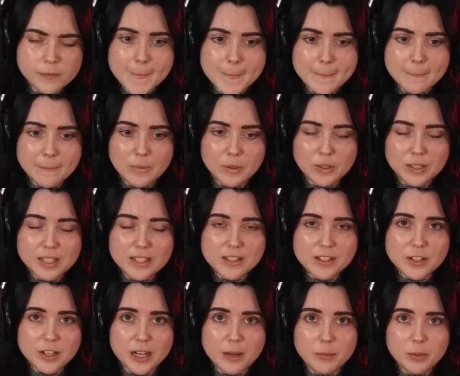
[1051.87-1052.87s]
Well, at least
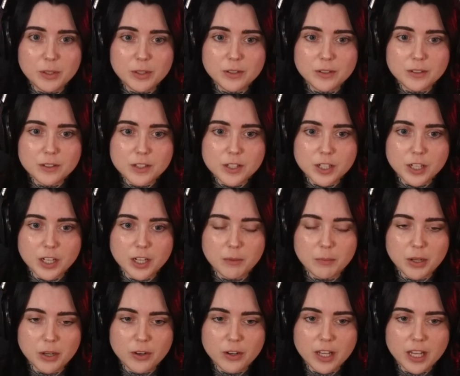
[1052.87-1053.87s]
they're able to
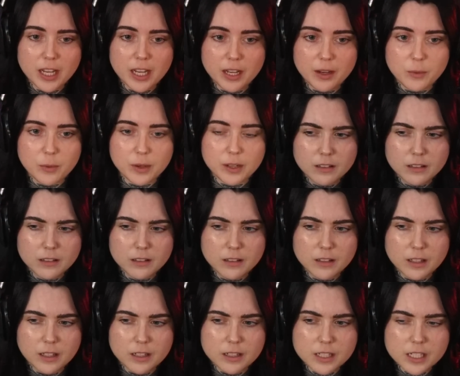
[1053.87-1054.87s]
communicate with
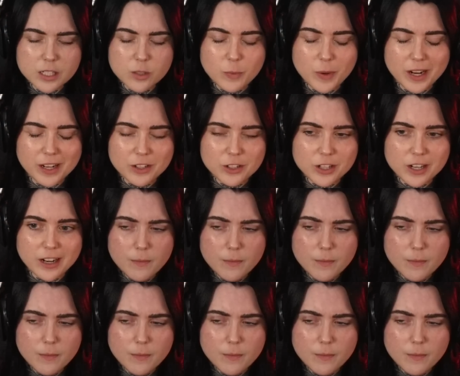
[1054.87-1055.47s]
the dispatch now.